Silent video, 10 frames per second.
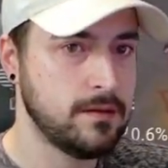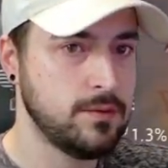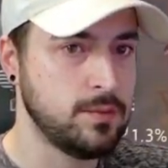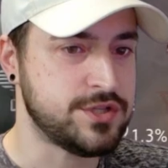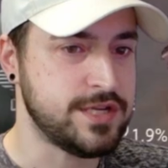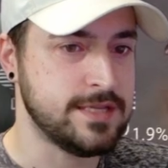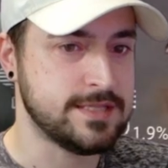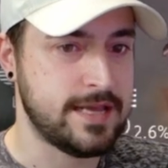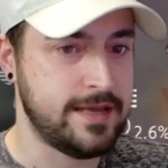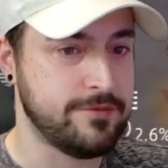which is
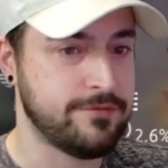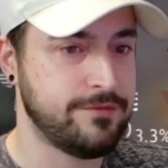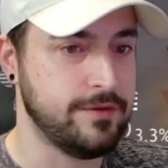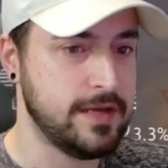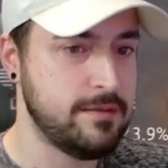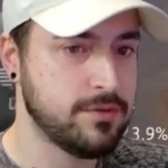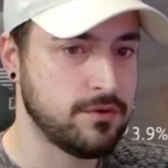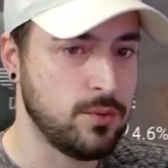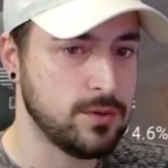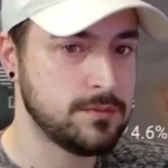a
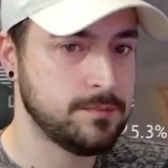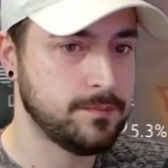flamethrower,